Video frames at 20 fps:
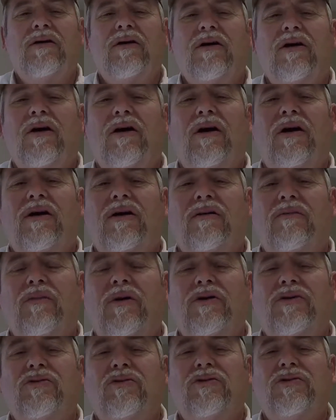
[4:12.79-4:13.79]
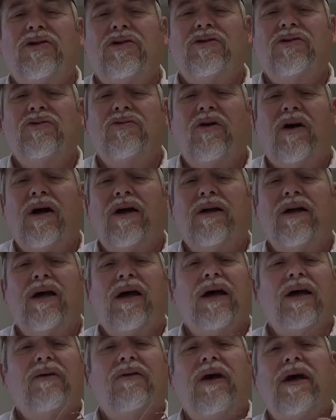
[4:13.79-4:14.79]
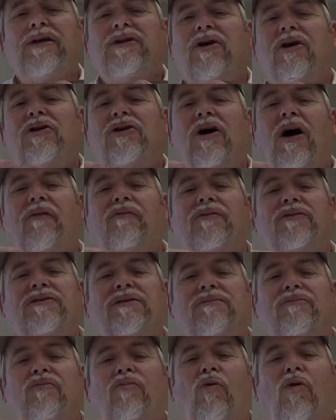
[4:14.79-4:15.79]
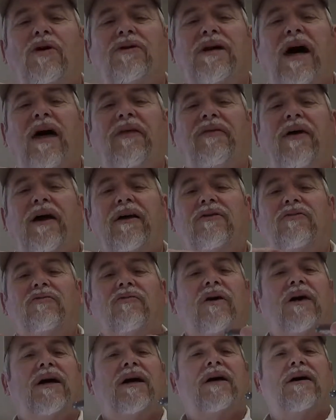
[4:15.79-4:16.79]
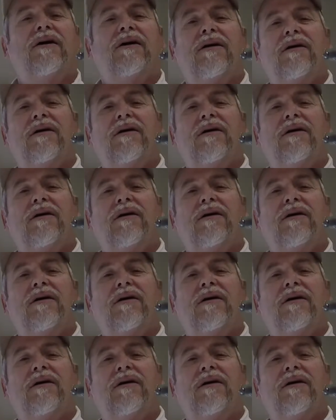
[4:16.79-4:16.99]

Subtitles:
Alright. Make sure she's straight. These are the toughest ones, I think, to rig.